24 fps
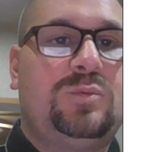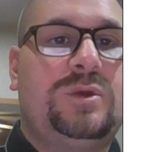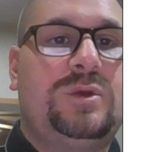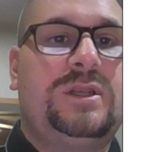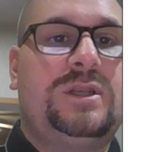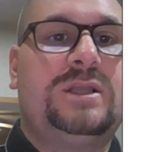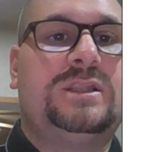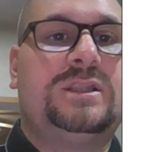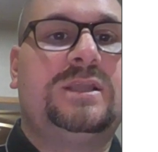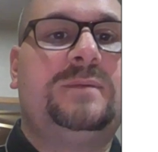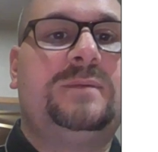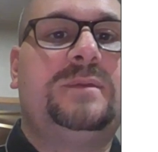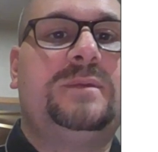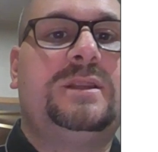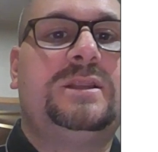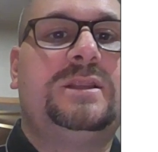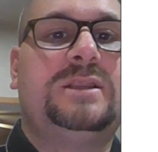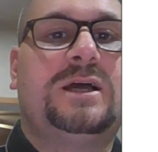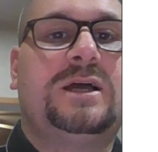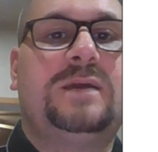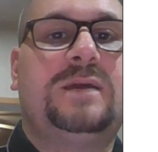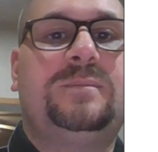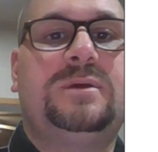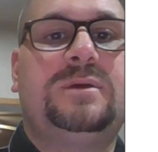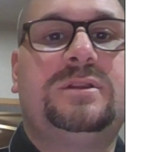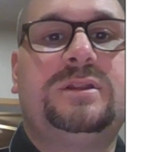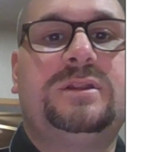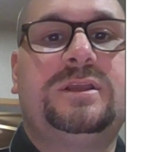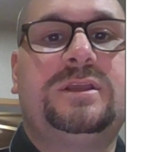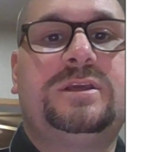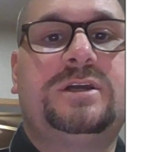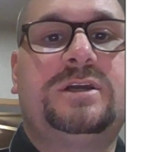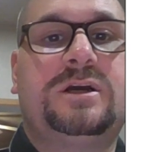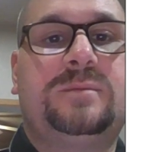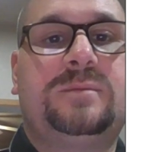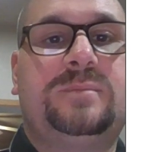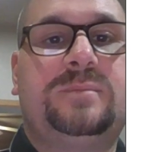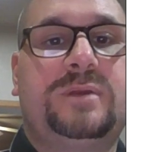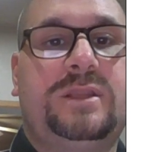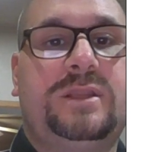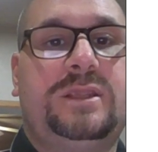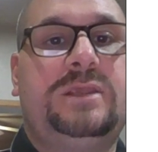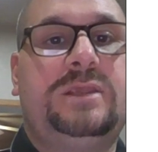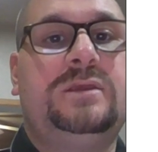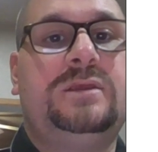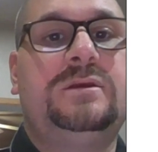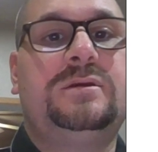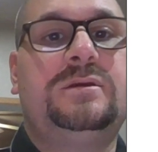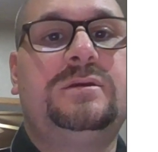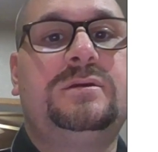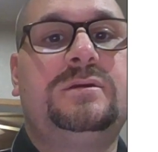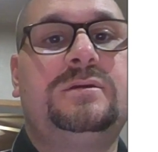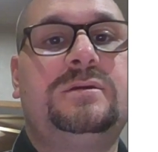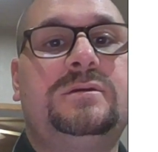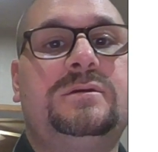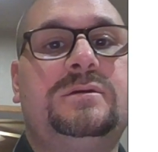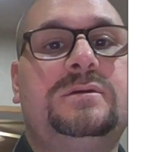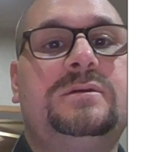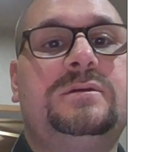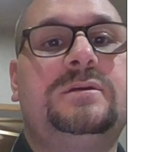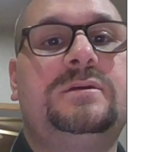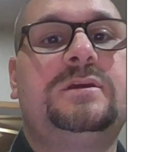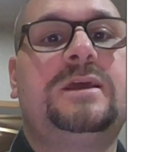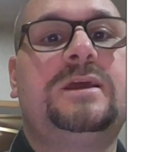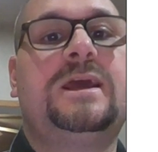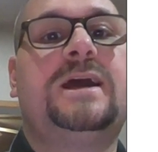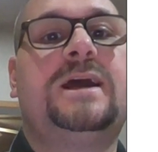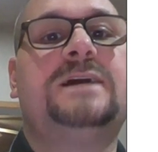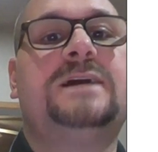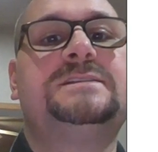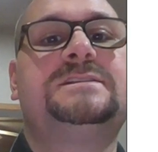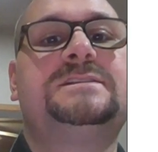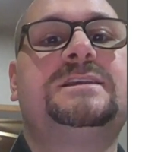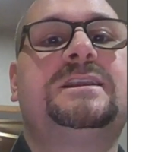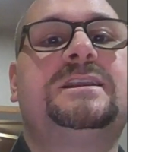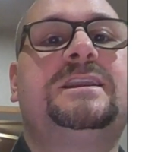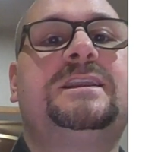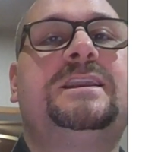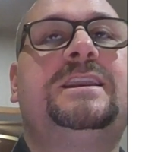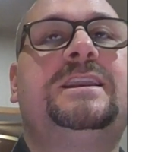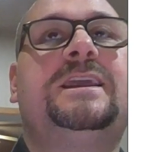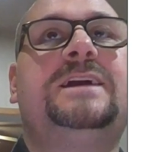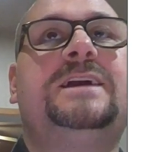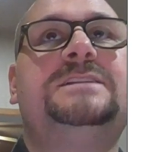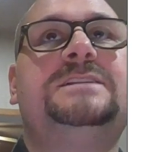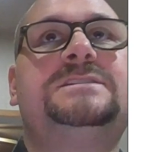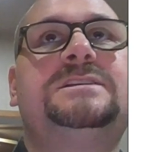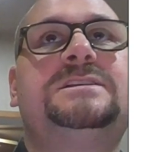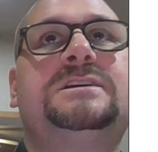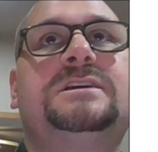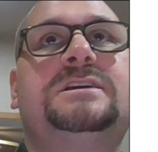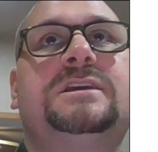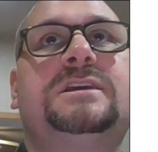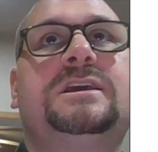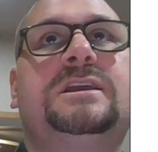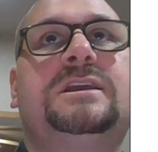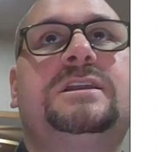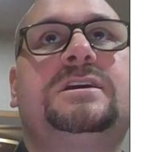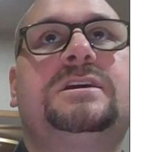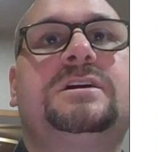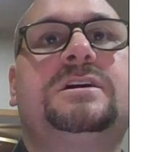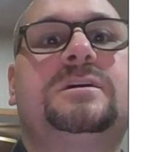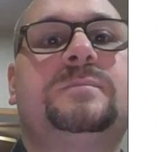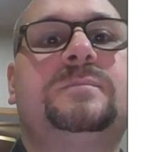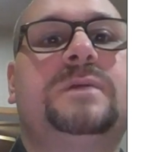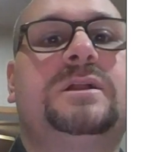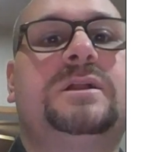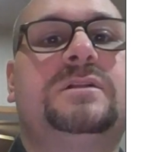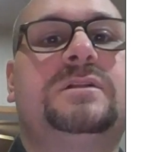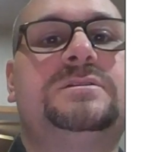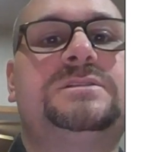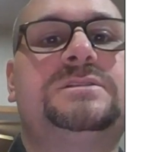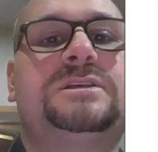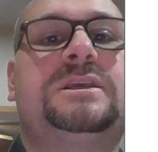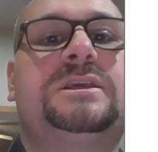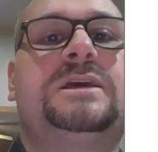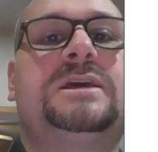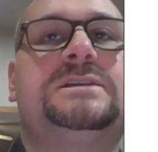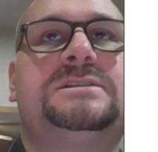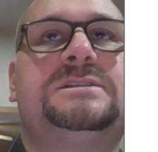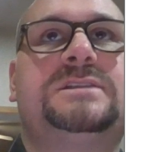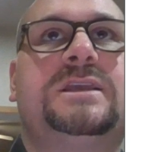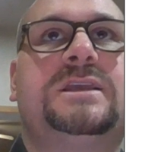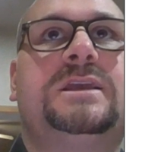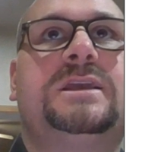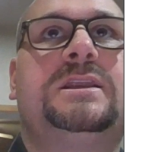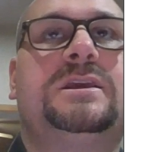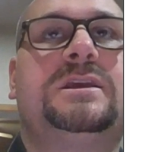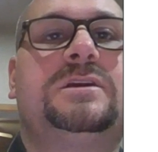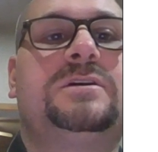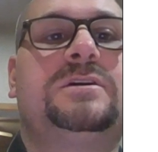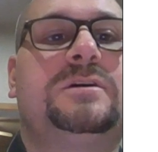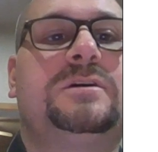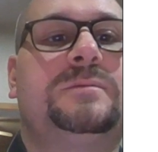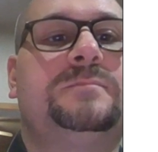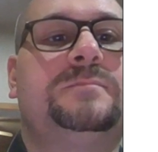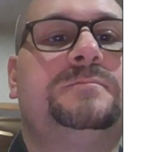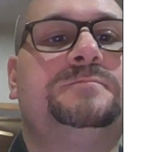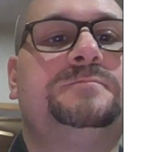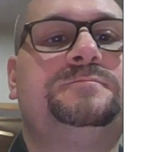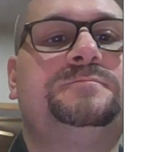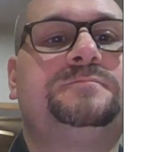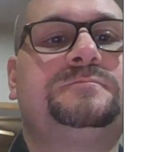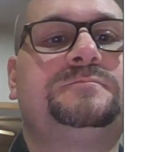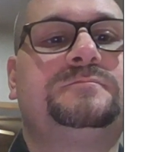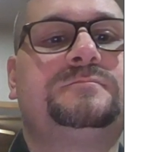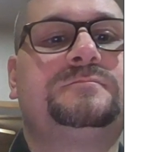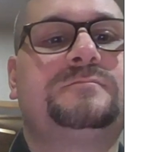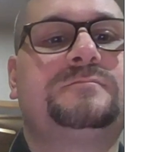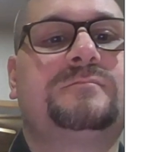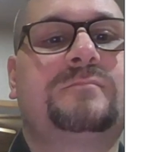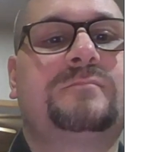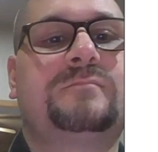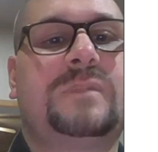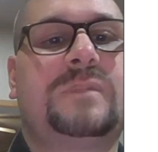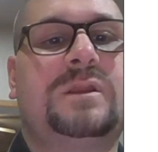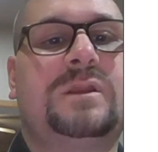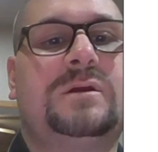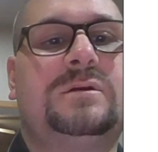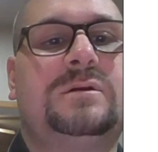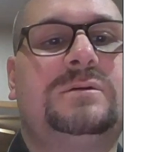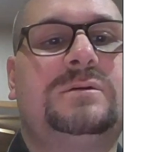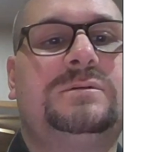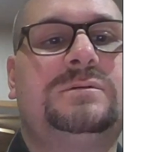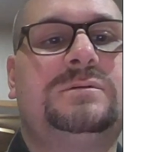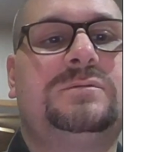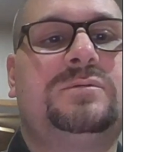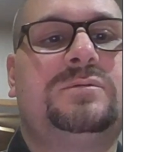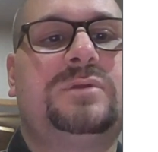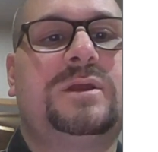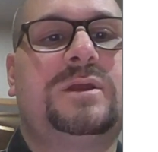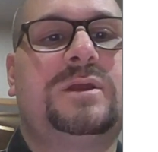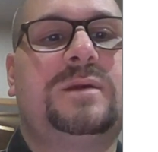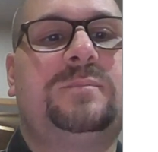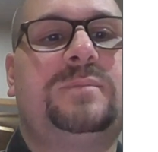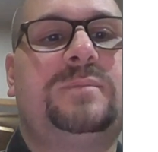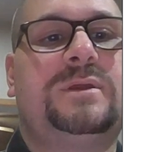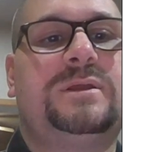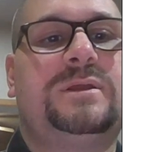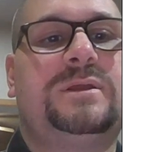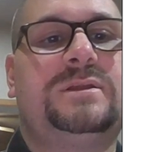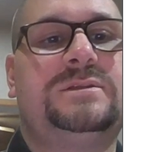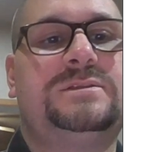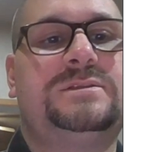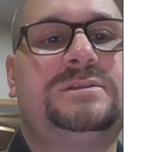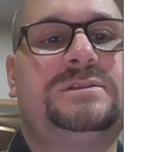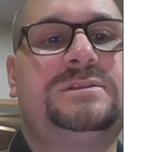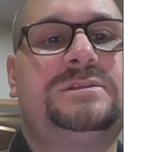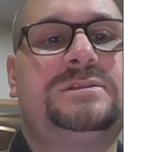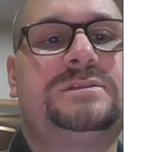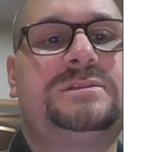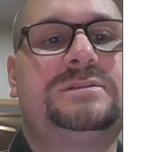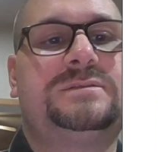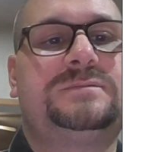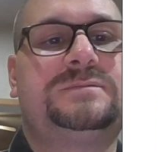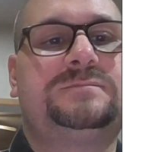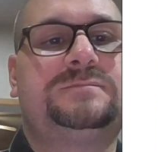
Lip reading: when a limited liability company has net income, LLC has net income, what happens?